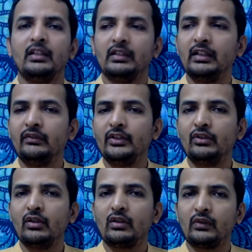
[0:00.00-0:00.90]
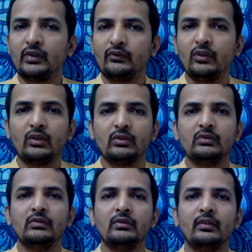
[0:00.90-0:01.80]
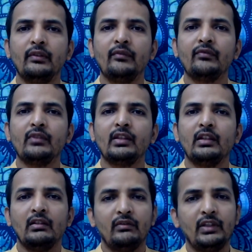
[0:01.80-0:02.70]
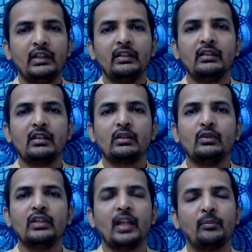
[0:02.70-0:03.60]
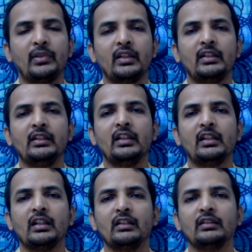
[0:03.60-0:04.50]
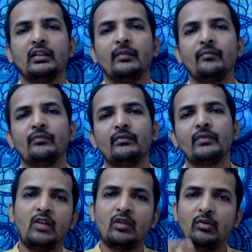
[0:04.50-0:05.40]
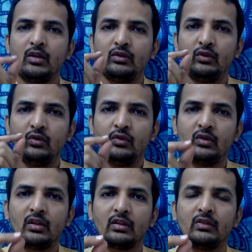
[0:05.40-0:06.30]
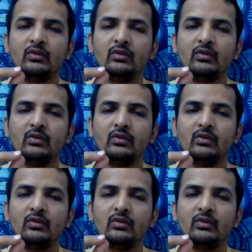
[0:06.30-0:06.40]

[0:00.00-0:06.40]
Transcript: Then the visuals of the photo will slowly appear in their Anahata. How about those